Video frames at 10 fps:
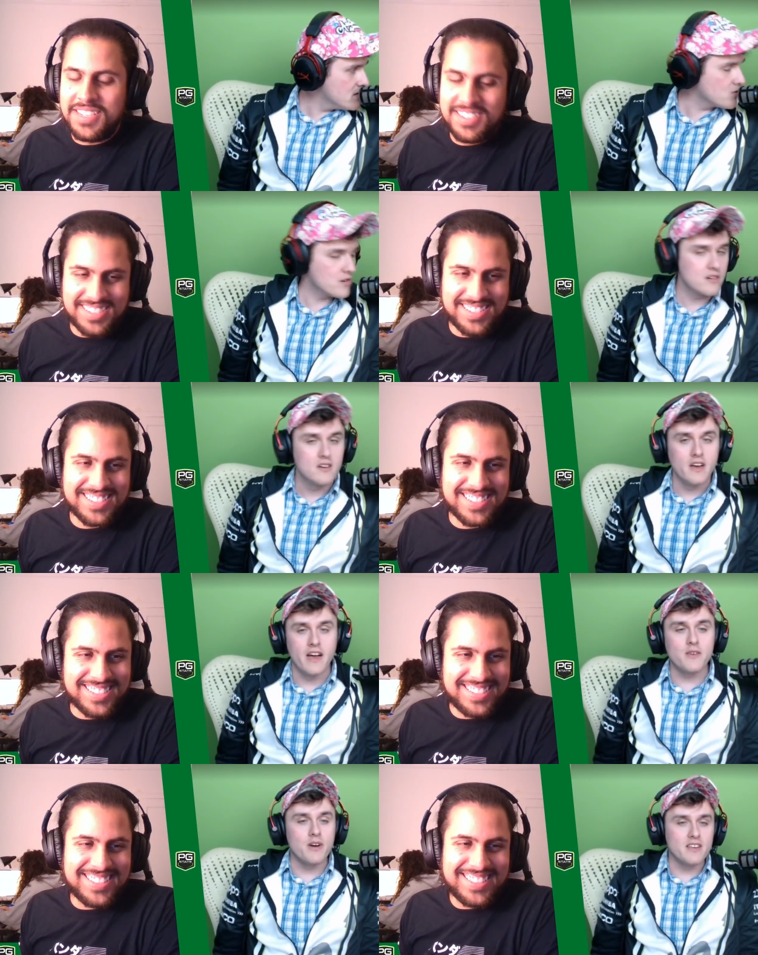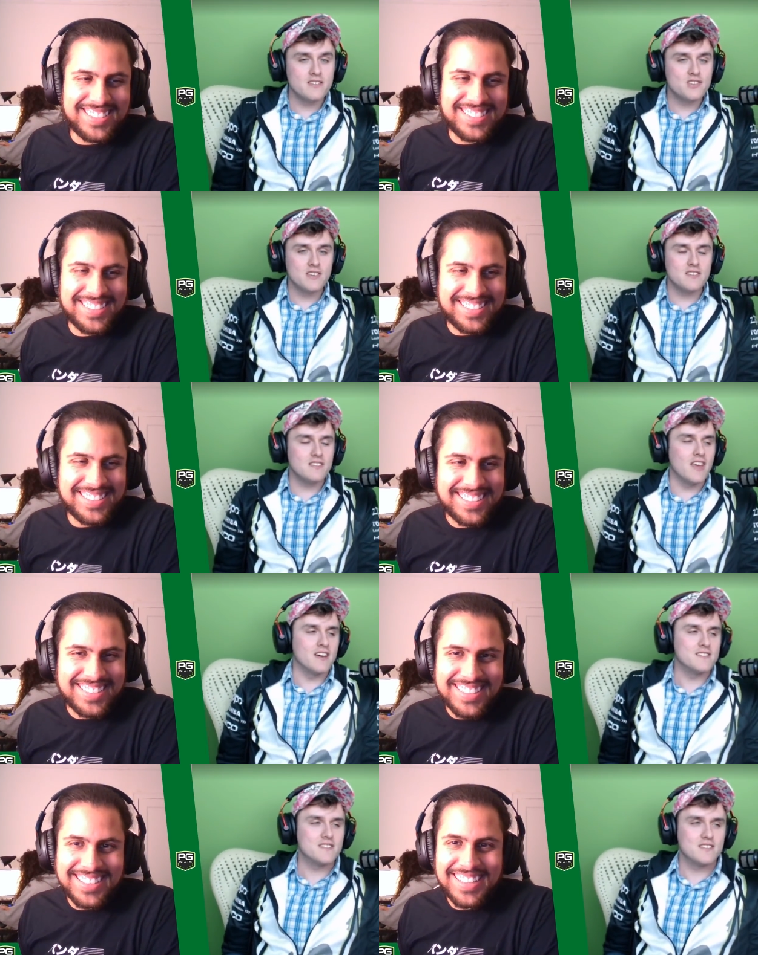Speaker 1: Okay. Anyway, she
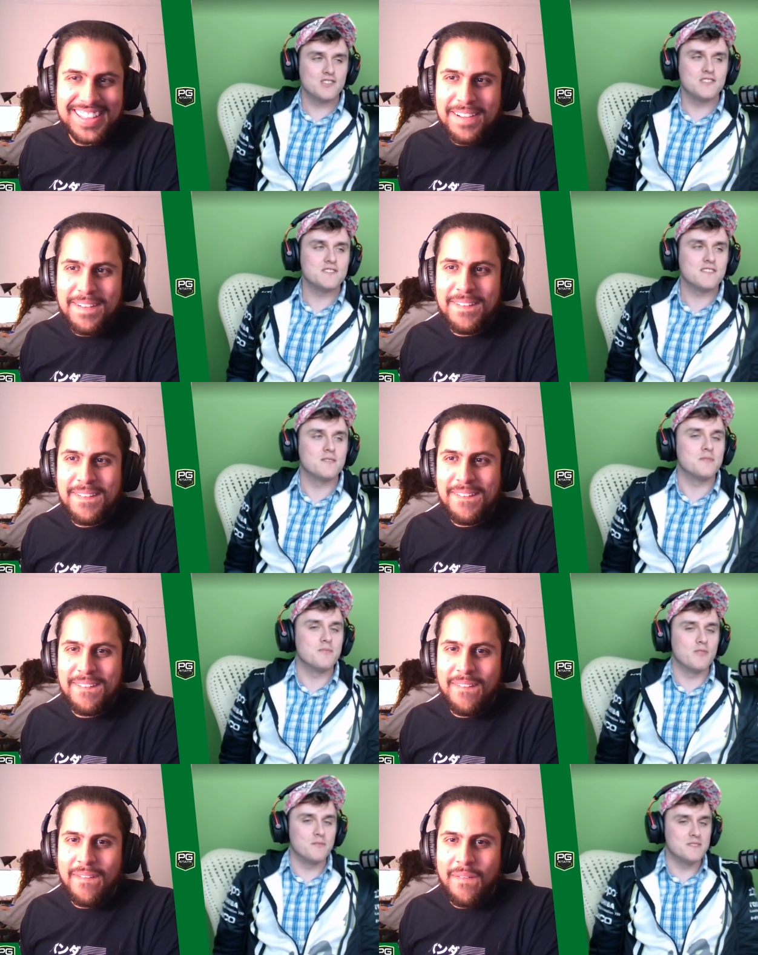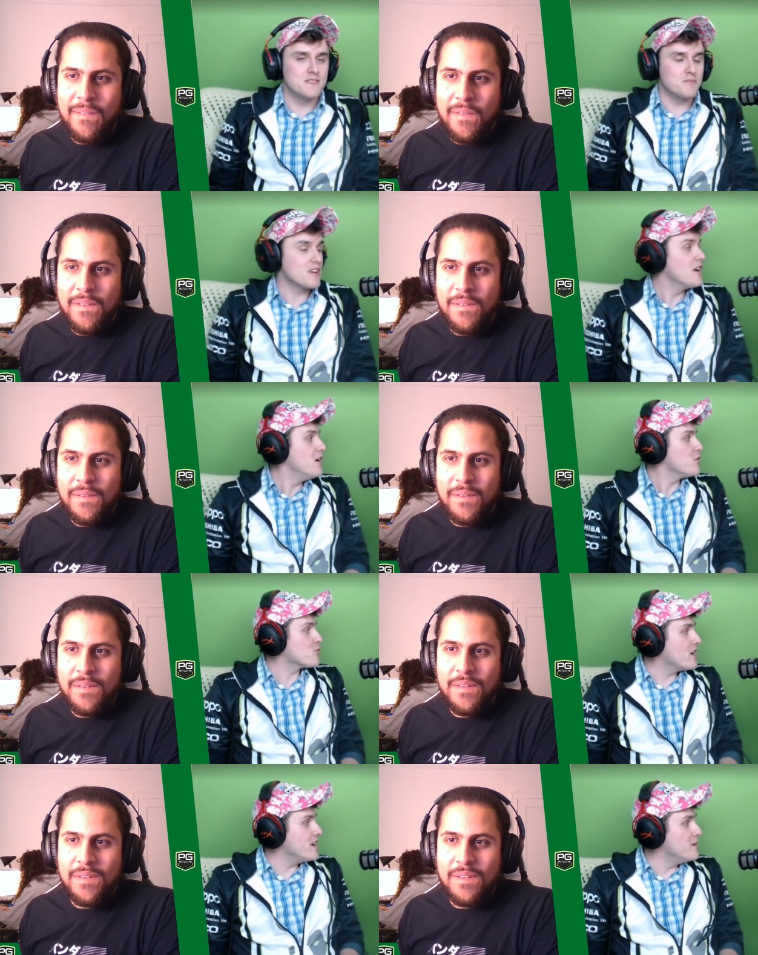yeah, so I think she's gonna be bringing me something
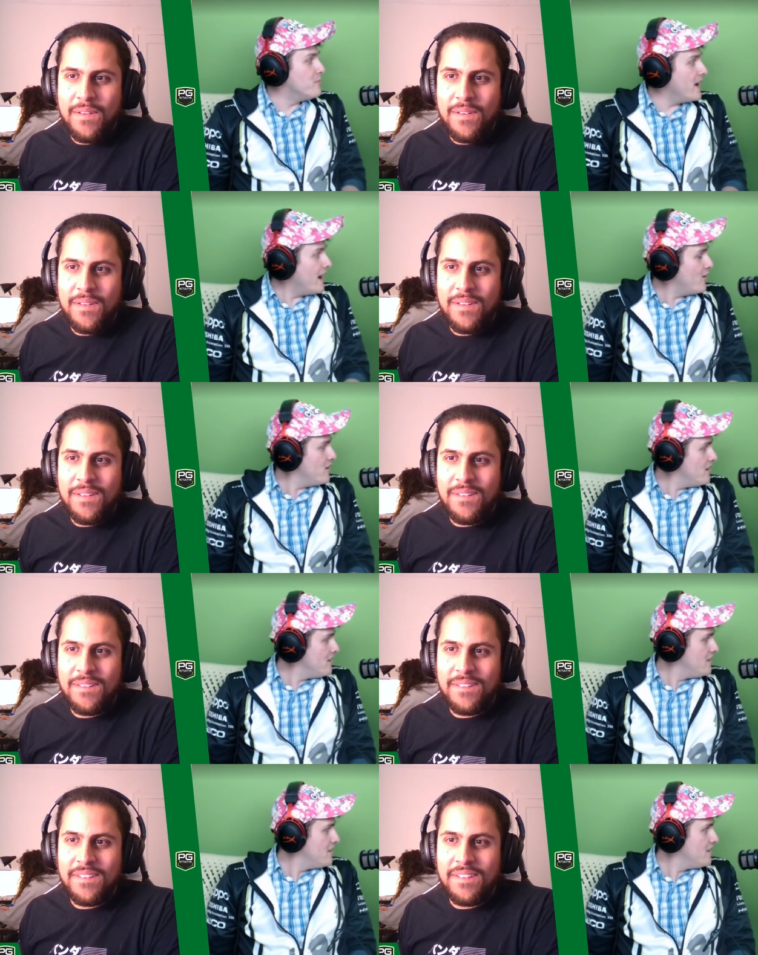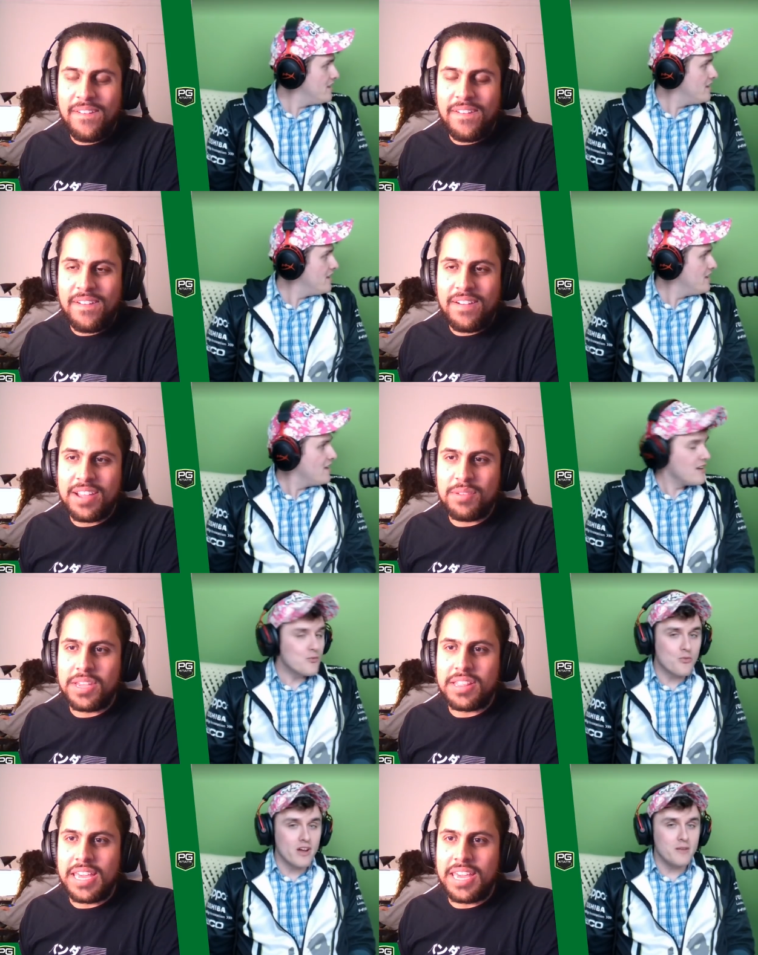right about.
Speaker 2: Can we
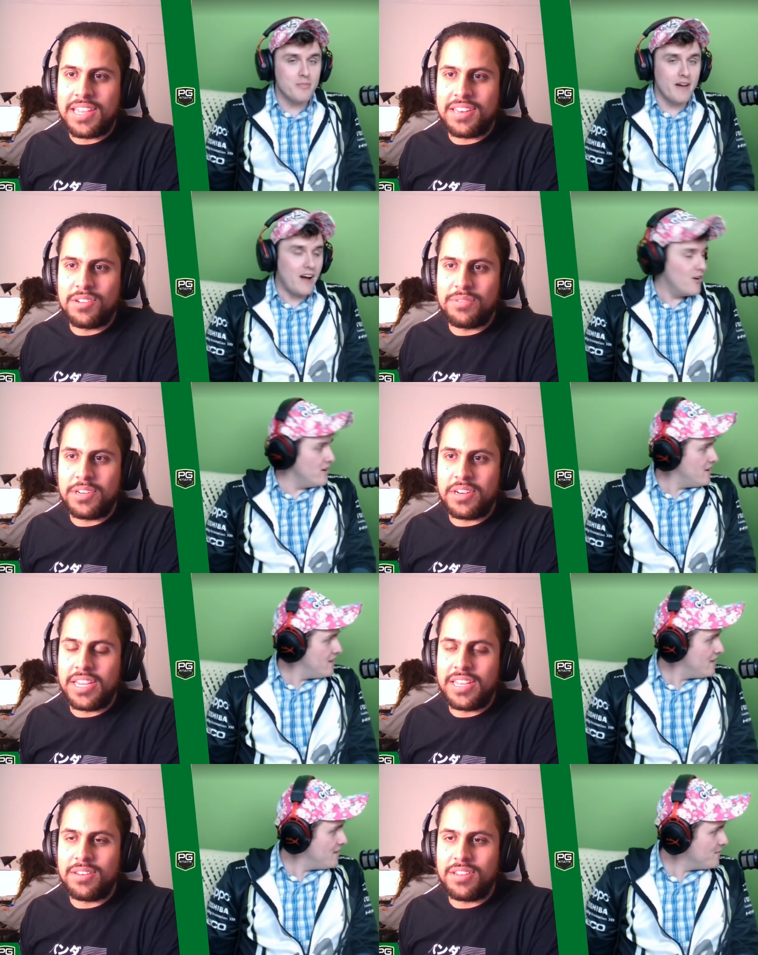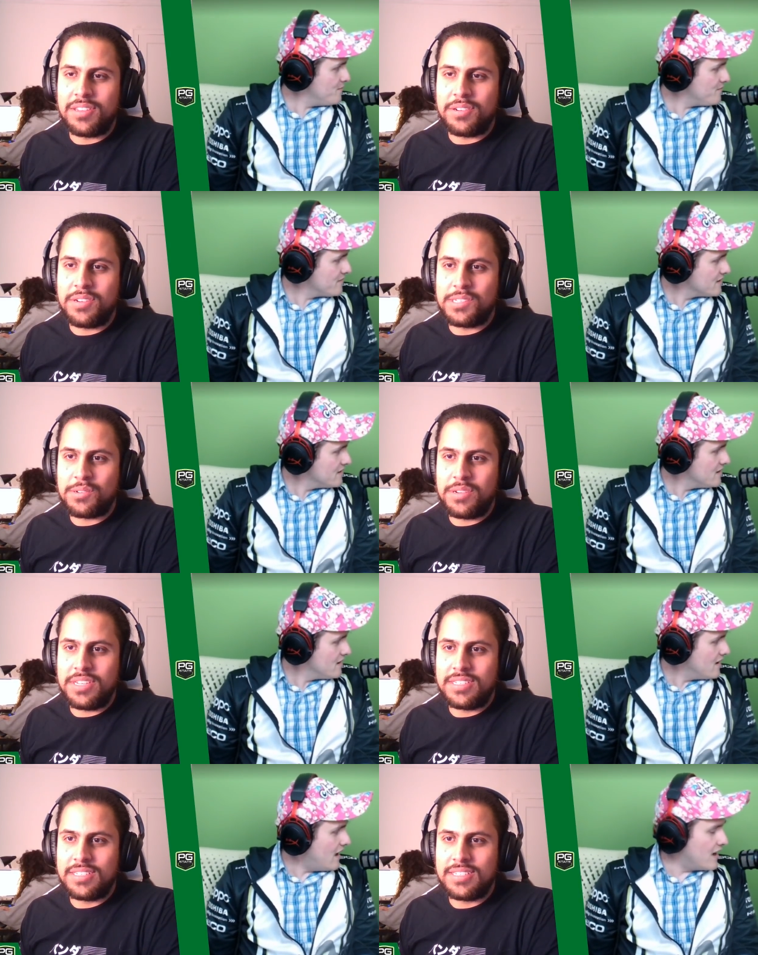get the right hand about, over your head on the green
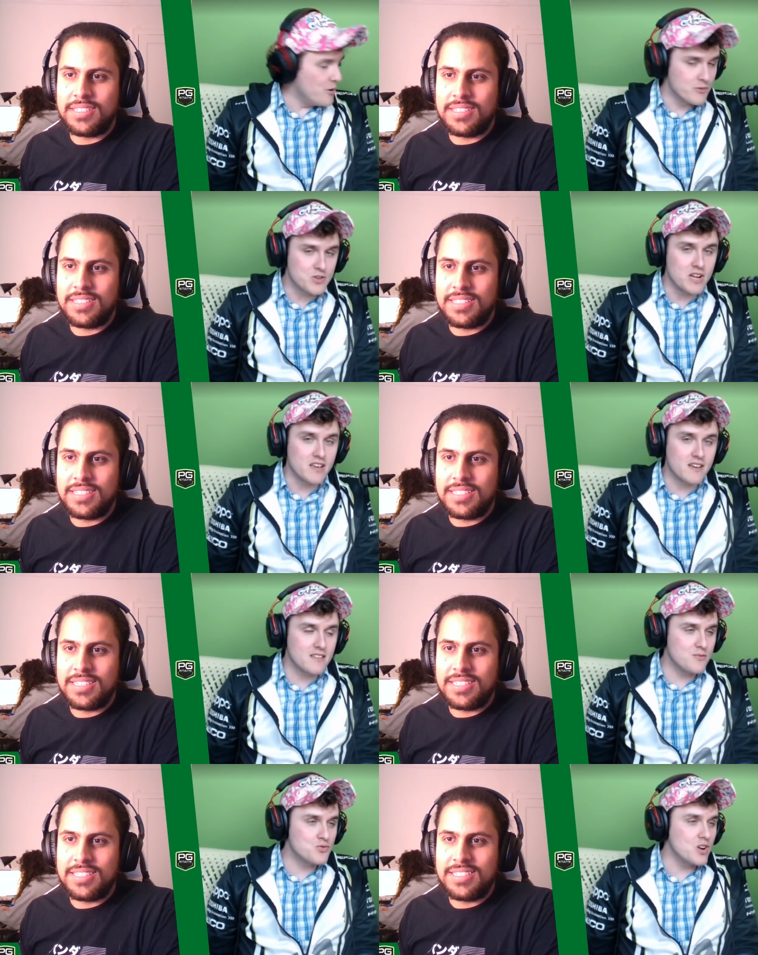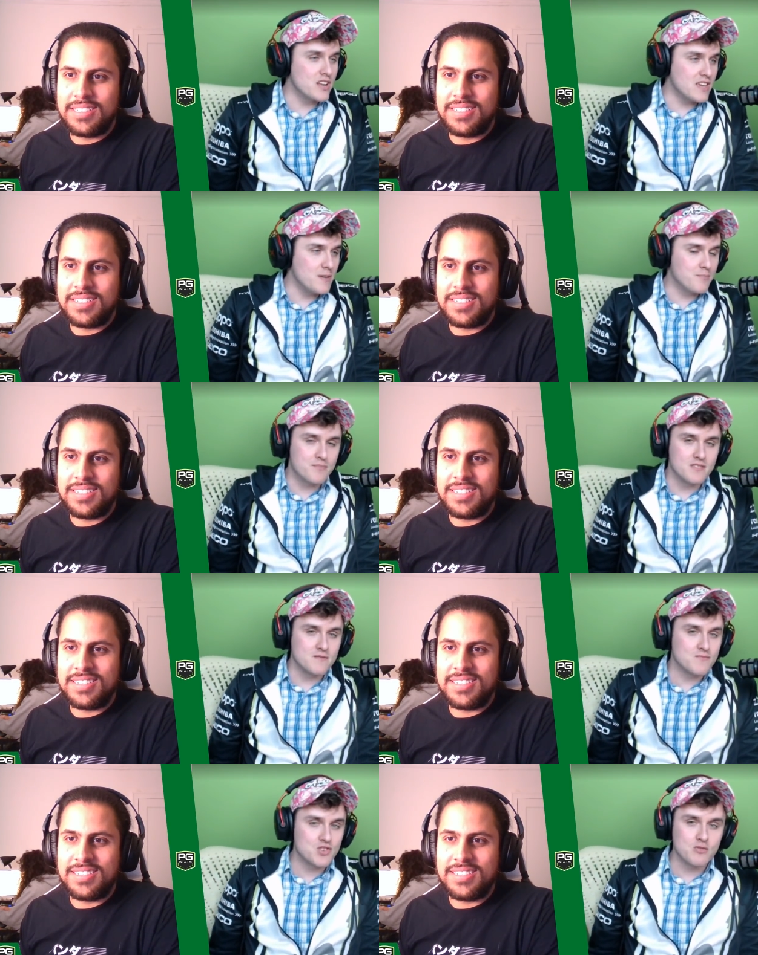screen?
Speaker 1: I know we're trying to we're trying to keep
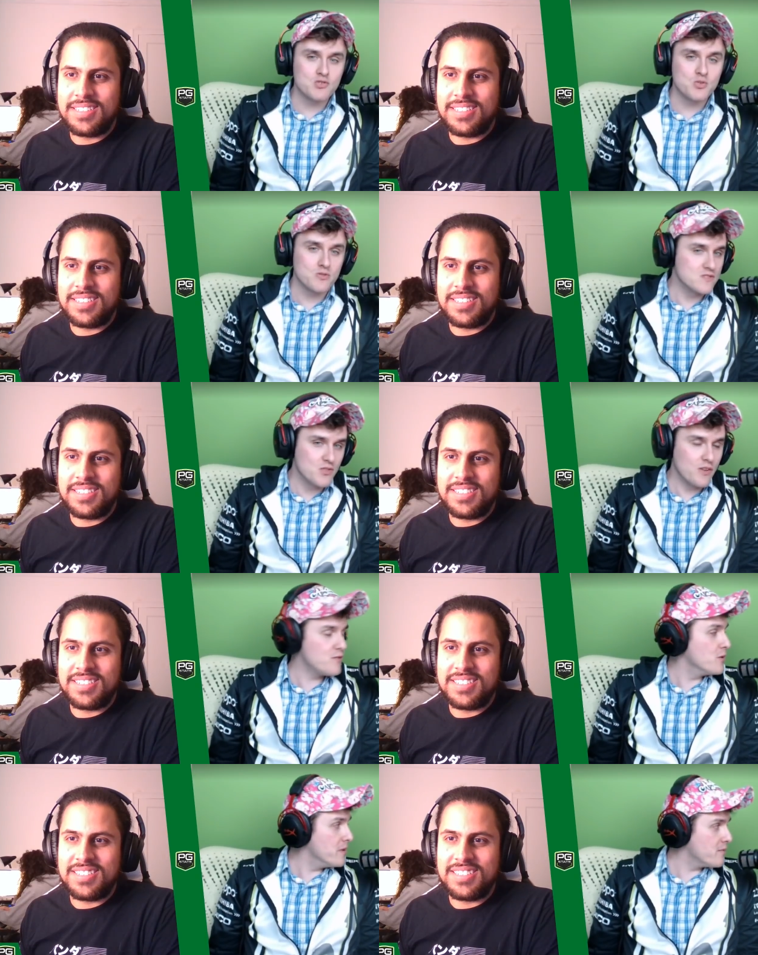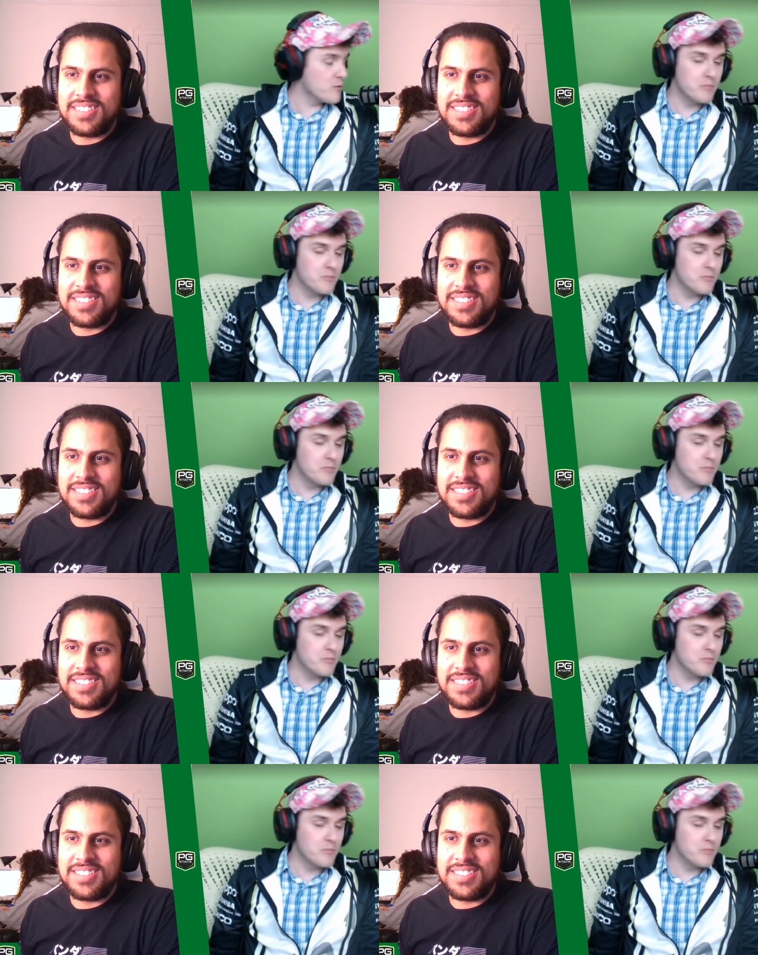the show short, so I feel bad for